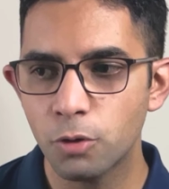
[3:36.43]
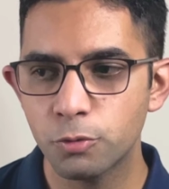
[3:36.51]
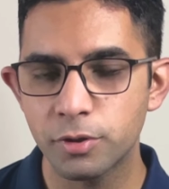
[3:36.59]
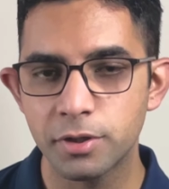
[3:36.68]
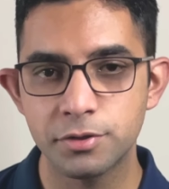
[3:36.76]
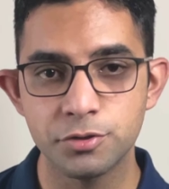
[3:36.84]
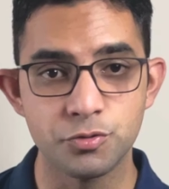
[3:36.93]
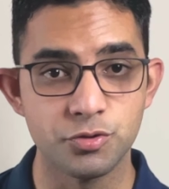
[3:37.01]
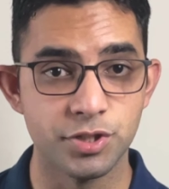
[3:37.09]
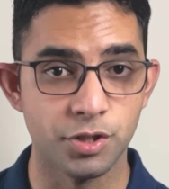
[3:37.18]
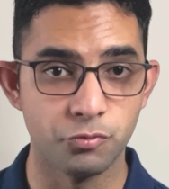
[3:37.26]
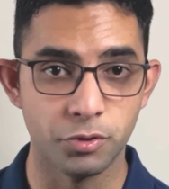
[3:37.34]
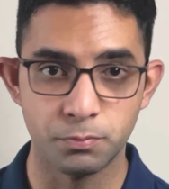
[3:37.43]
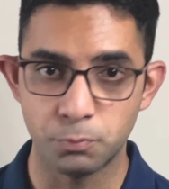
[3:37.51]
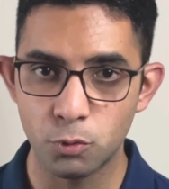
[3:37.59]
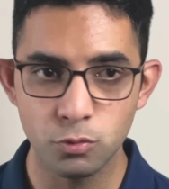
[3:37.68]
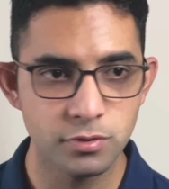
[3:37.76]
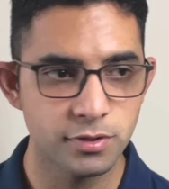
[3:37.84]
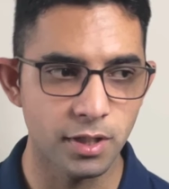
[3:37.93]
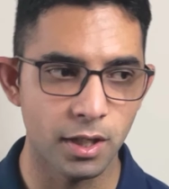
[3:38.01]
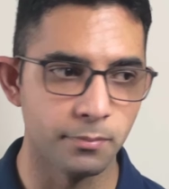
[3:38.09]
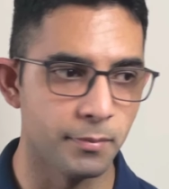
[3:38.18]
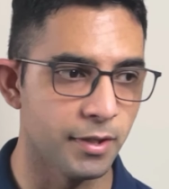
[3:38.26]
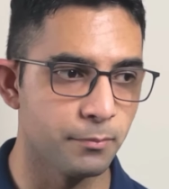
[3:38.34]
creators to generate polls
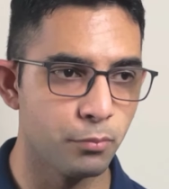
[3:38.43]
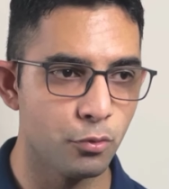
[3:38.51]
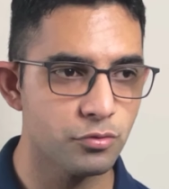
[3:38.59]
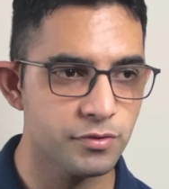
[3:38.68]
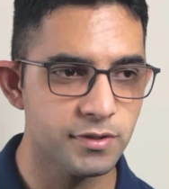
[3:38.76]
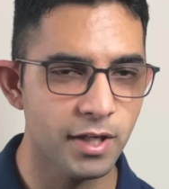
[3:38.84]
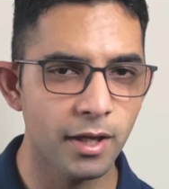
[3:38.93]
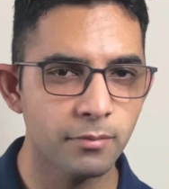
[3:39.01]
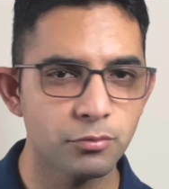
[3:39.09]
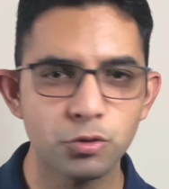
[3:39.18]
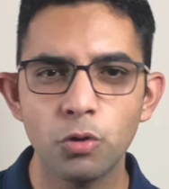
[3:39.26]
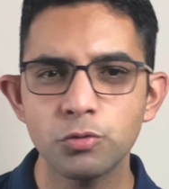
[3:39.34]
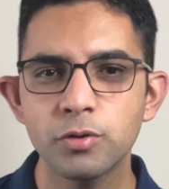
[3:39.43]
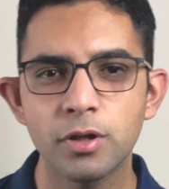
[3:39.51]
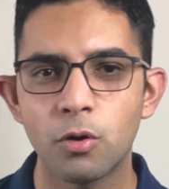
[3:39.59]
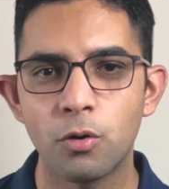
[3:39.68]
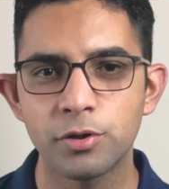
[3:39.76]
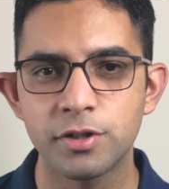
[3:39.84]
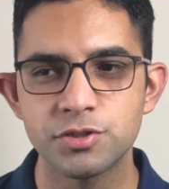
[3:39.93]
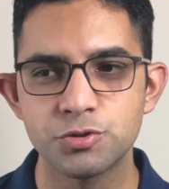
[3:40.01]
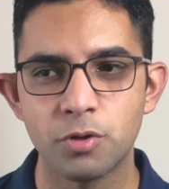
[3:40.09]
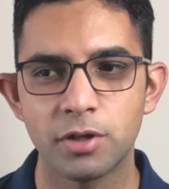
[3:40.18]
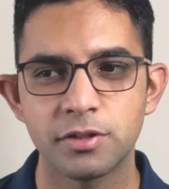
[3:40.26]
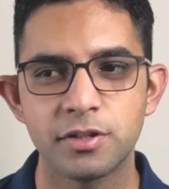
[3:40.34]
and make posts and talk to their audience
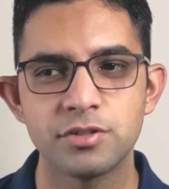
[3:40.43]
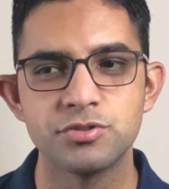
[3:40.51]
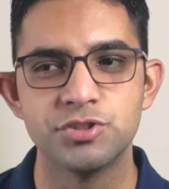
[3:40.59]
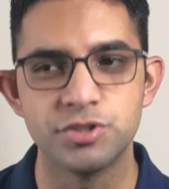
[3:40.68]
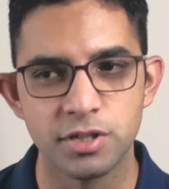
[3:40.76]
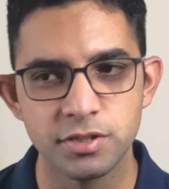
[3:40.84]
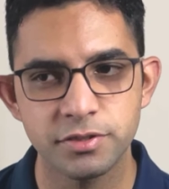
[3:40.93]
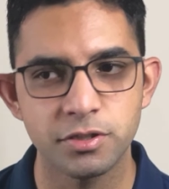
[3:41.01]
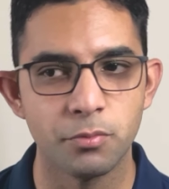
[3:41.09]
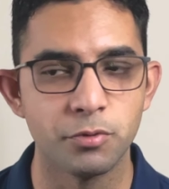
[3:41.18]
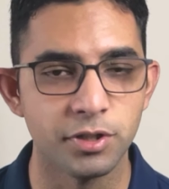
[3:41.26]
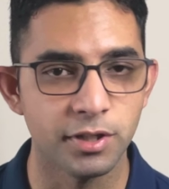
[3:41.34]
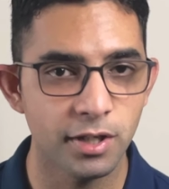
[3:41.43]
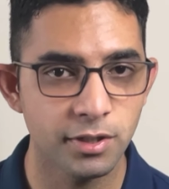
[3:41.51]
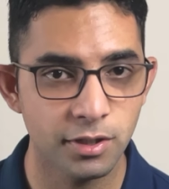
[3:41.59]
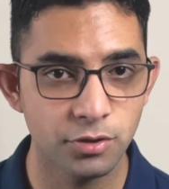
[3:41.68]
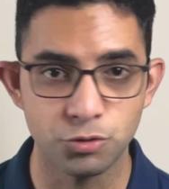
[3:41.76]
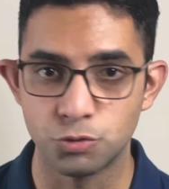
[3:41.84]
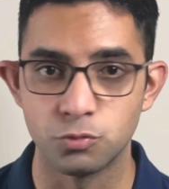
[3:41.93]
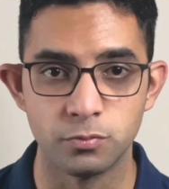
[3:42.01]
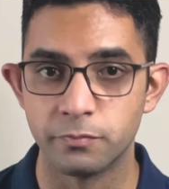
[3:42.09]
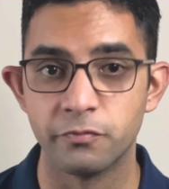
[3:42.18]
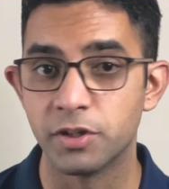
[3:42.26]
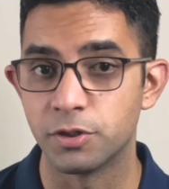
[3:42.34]
rather than just communicating through
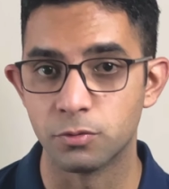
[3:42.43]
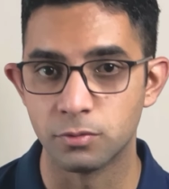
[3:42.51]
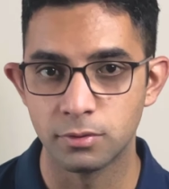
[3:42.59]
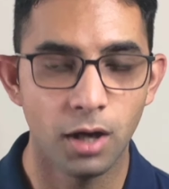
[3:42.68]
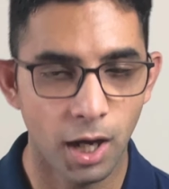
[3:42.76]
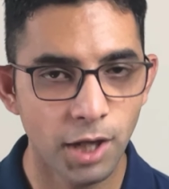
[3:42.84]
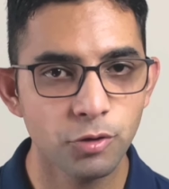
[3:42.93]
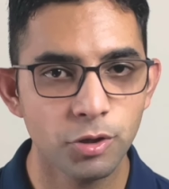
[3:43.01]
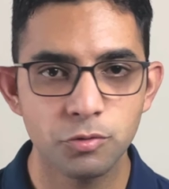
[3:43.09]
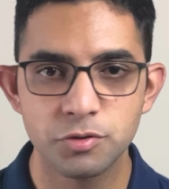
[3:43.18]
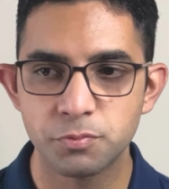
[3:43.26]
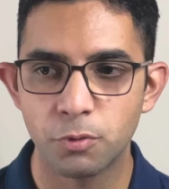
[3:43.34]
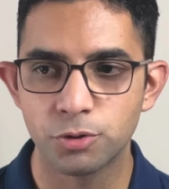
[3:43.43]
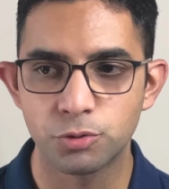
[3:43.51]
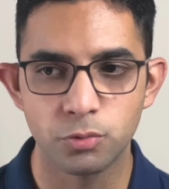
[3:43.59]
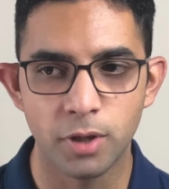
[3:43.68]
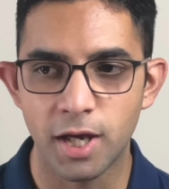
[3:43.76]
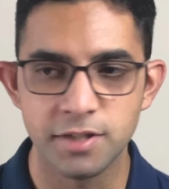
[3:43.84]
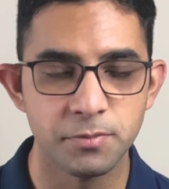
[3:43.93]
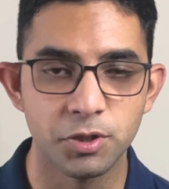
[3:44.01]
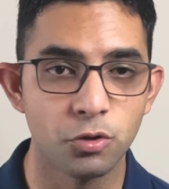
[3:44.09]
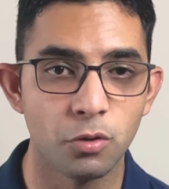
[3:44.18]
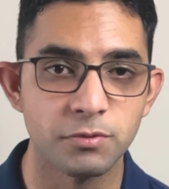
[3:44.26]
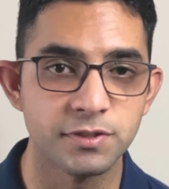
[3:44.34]
video. I try to respond to as many
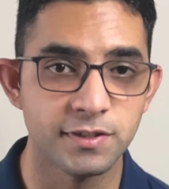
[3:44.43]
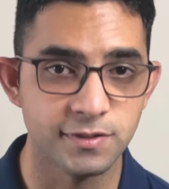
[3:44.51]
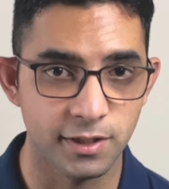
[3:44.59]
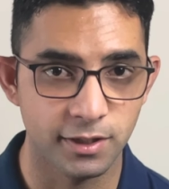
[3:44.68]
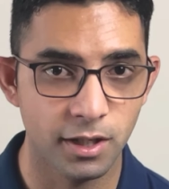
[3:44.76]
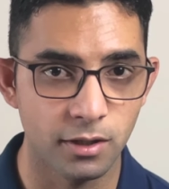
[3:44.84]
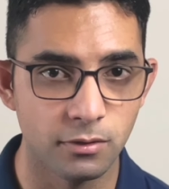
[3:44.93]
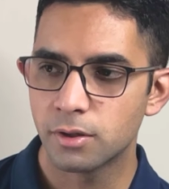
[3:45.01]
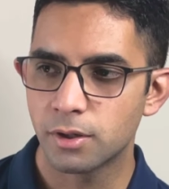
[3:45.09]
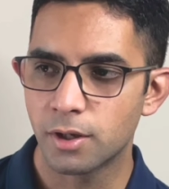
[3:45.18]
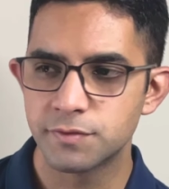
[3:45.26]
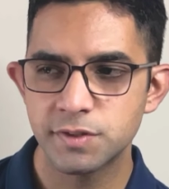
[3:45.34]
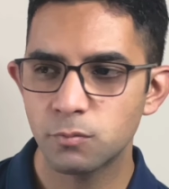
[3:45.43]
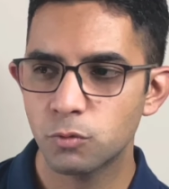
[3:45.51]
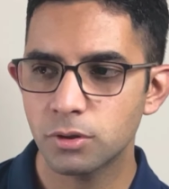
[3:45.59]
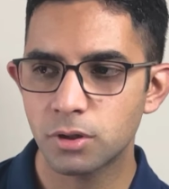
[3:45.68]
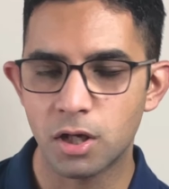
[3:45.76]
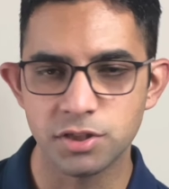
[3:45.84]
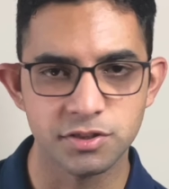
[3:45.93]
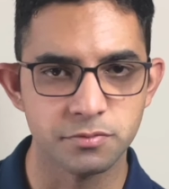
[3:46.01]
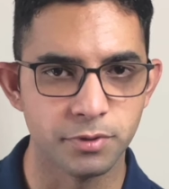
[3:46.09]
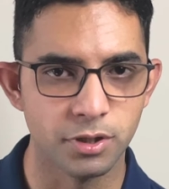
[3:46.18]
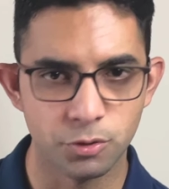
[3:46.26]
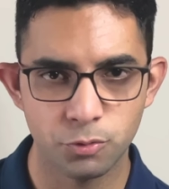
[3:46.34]
comments as I can. If someone asks
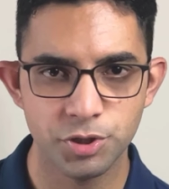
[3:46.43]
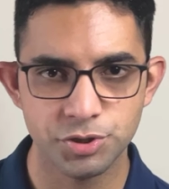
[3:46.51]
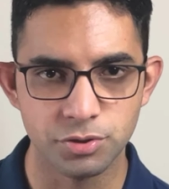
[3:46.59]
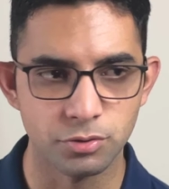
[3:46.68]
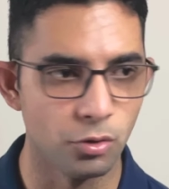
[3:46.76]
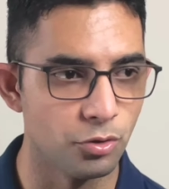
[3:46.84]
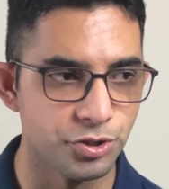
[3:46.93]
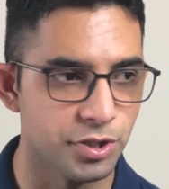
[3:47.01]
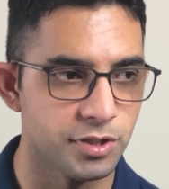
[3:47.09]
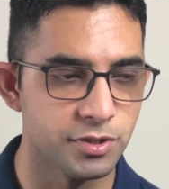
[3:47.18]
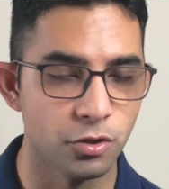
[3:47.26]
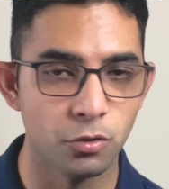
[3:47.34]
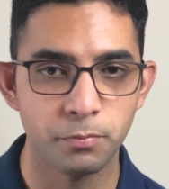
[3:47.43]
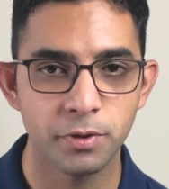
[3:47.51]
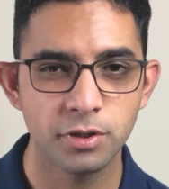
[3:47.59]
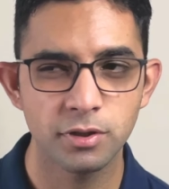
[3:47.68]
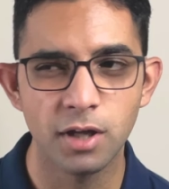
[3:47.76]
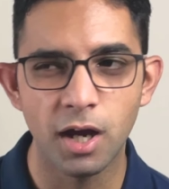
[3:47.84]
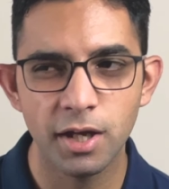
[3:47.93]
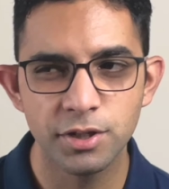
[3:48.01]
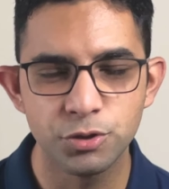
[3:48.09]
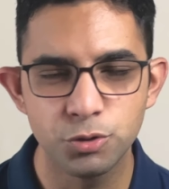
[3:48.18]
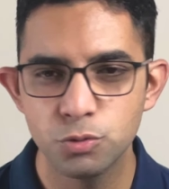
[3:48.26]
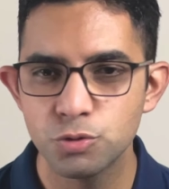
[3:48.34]
me a question or shares their opinion, I
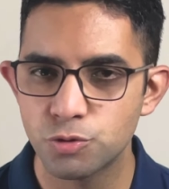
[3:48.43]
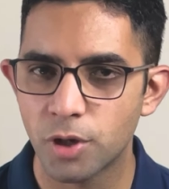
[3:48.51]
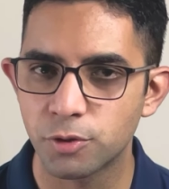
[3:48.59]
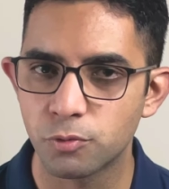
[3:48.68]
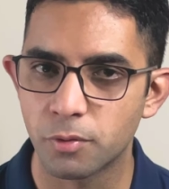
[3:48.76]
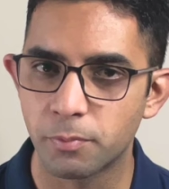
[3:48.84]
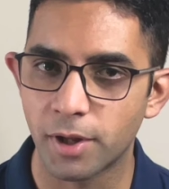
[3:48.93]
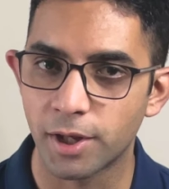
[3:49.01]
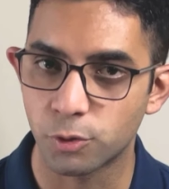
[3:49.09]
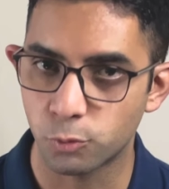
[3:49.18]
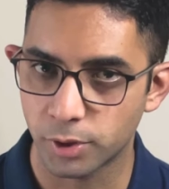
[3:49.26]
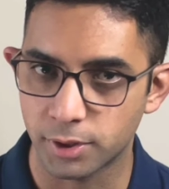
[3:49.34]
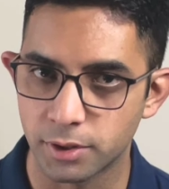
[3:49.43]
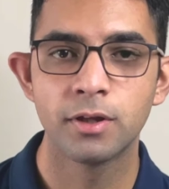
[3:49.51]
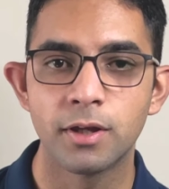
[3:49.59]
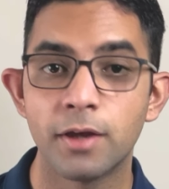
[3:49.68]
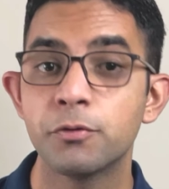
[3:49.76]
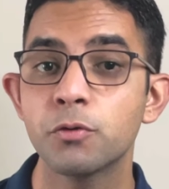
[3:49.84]
do try to reply quickly. If you